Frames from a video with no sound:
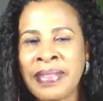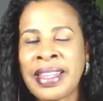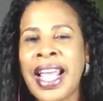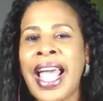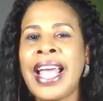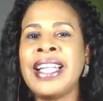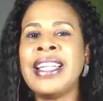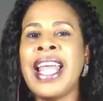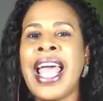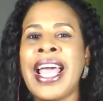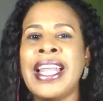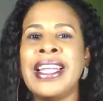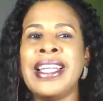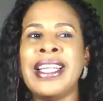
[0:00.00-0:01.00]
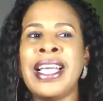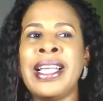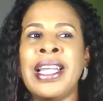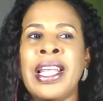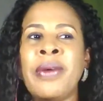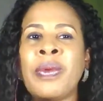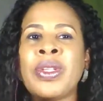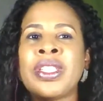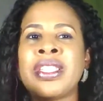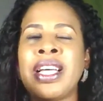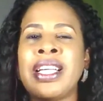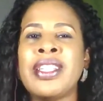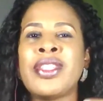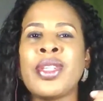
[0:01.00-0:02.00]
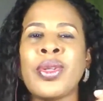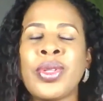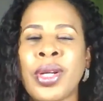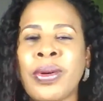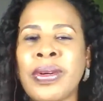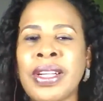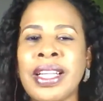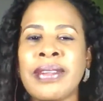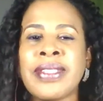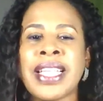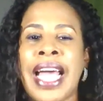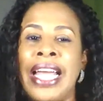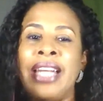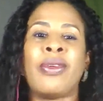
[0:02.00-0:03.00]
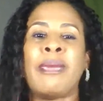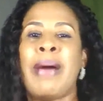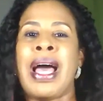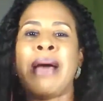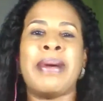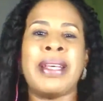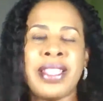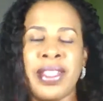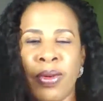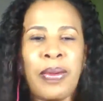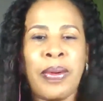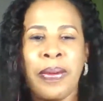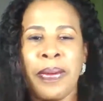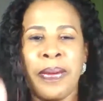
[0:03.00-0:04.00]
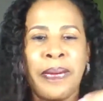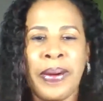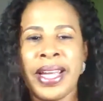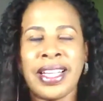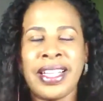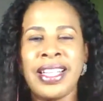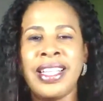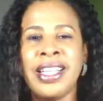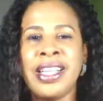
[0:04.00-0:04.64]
And it was done so thoroughly. It was like I had to remind myself, wait.